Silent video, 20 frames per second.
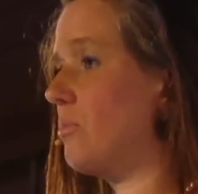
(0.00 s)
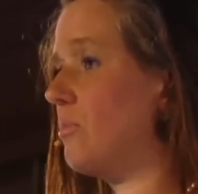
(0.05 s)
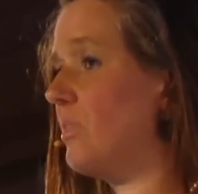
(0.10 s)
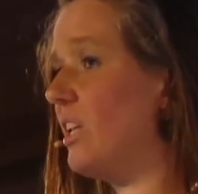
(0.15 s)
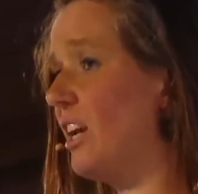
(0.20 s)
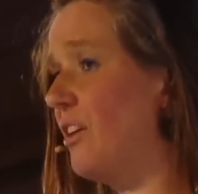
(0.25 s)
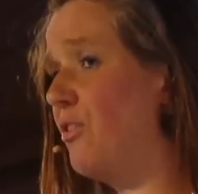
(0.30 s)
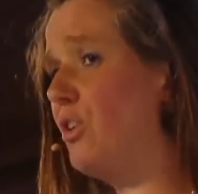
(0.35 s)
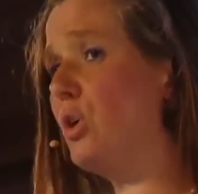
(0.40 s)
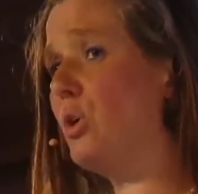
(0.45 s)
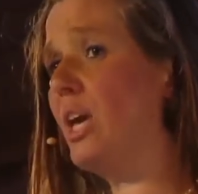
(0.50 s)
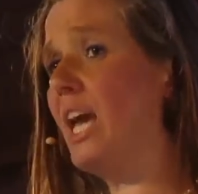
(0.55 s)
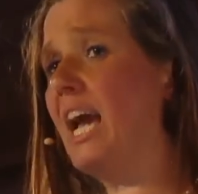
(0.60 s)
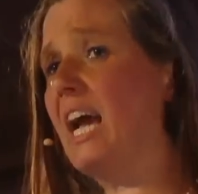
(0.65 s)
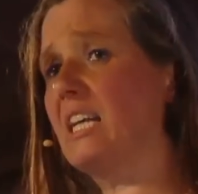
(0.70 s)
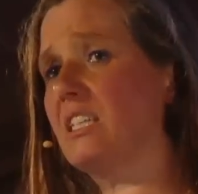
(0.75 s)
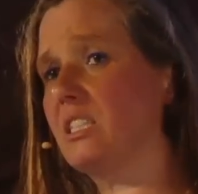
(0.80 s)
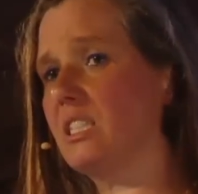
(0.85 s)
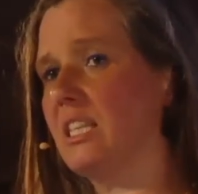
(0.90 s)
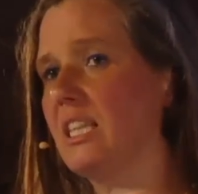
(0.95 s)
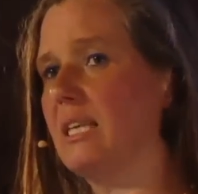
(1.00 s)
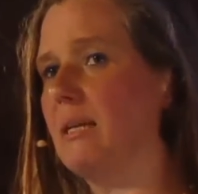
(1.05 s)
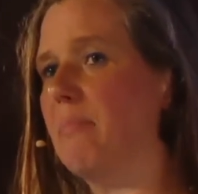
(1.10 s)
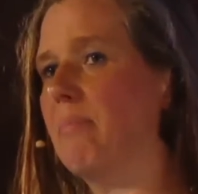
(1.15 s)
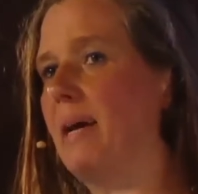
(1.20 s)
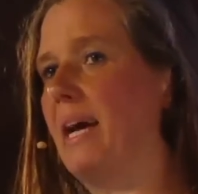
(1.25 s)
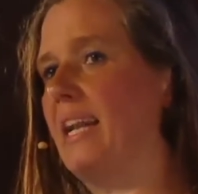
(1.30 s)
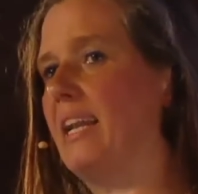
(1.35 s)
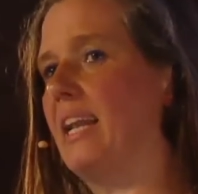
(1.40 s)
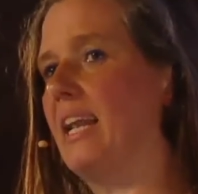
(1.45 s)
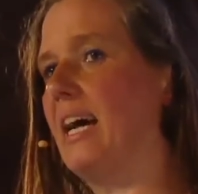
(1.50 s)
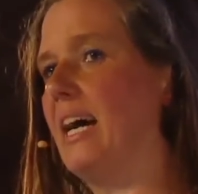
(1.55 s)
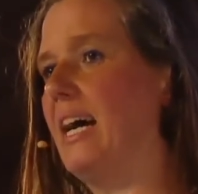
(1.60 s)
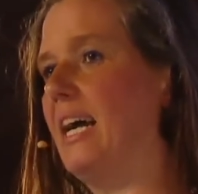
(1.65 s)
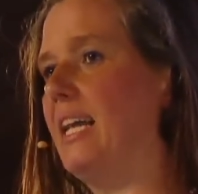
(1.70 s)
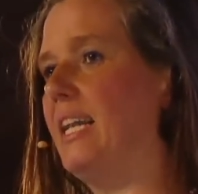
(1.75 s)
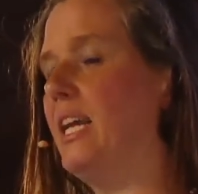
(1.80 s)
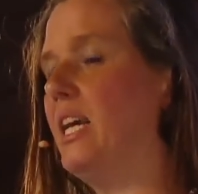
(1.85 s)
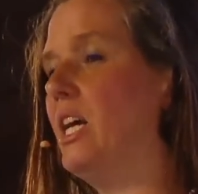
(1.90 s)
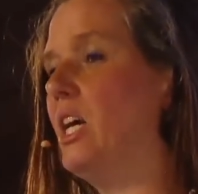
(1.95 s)
If you can't sleep at
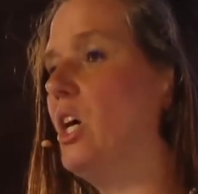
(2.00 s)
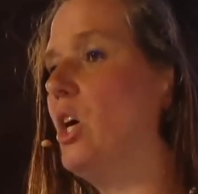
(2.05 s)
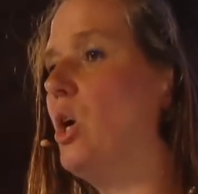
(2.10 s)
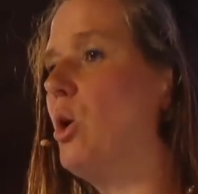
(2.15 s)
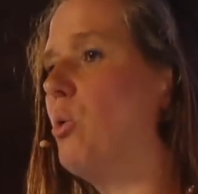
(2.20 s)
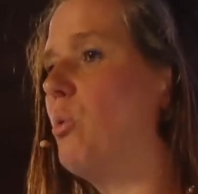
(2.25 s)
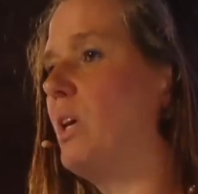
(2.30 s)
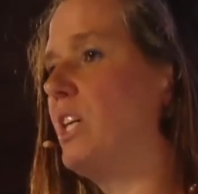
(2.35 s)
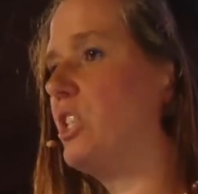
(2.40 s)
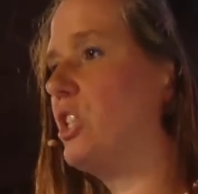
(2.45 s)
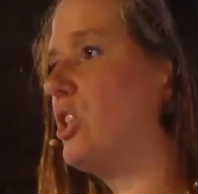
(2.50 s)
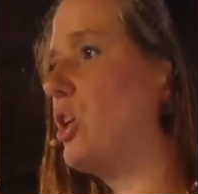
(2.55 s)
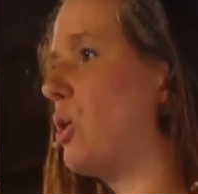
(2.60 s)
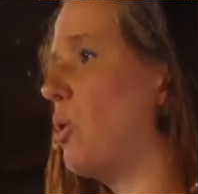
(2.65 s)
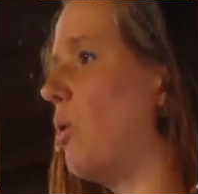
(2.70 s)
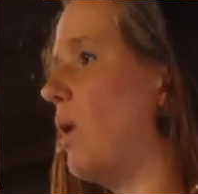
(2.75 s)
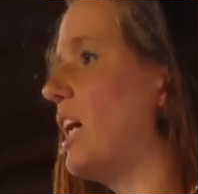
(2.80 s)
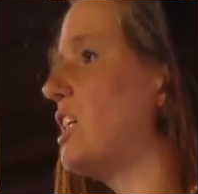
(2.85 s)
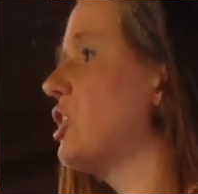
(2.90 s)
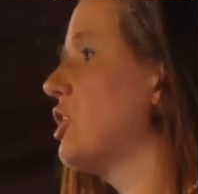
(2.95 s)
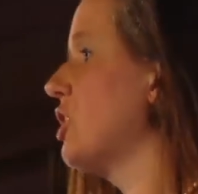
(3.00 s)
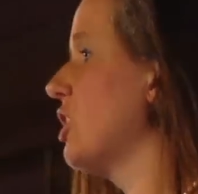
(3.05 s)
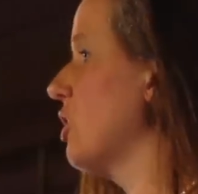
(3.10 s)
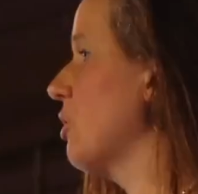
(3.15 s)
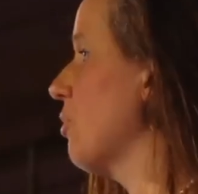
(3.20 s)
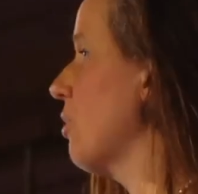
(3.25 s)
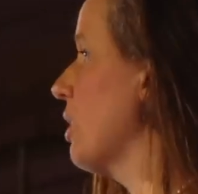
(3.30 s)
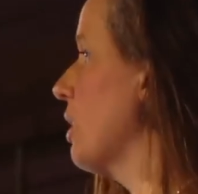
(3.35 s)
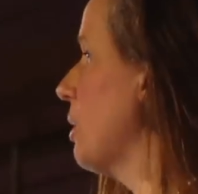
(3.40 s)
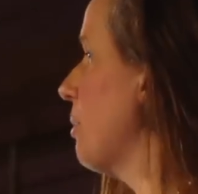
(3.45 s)
night, which the question really